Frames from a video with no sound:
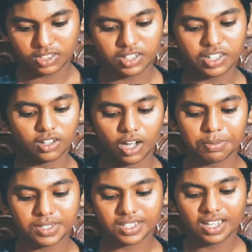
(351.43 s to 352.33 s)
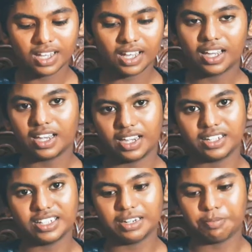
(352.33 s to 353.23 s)
Critical Ops,
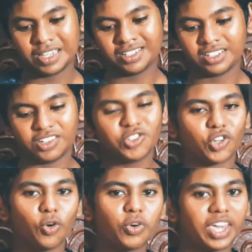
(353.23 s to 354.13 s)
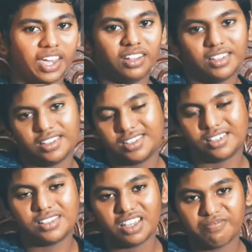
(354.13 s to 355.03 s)
and it basically runs okay on this at
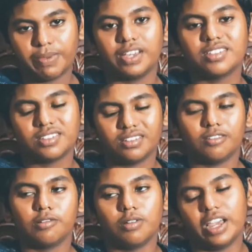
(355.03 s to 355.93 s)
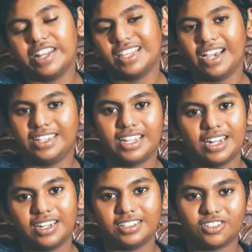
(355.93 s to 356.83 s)
60 FPS. Anything higher than
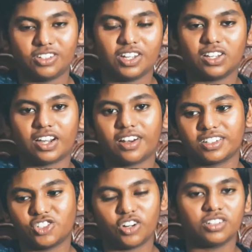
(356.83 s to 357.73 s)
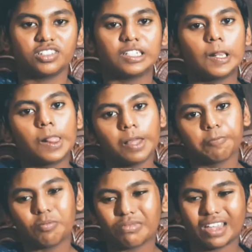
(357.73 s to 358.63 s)
that, it struggles.
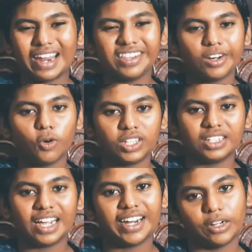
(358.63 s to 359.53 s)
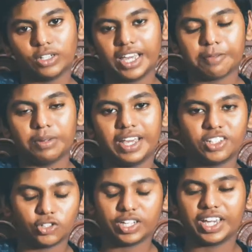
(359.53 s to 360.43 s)
Anything lower than that, I don't like
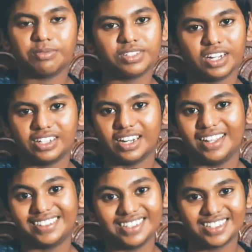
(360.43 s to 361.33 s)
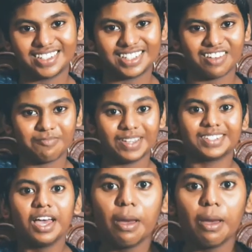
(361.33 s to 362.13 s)
playing shooter games, less than 60 FPS,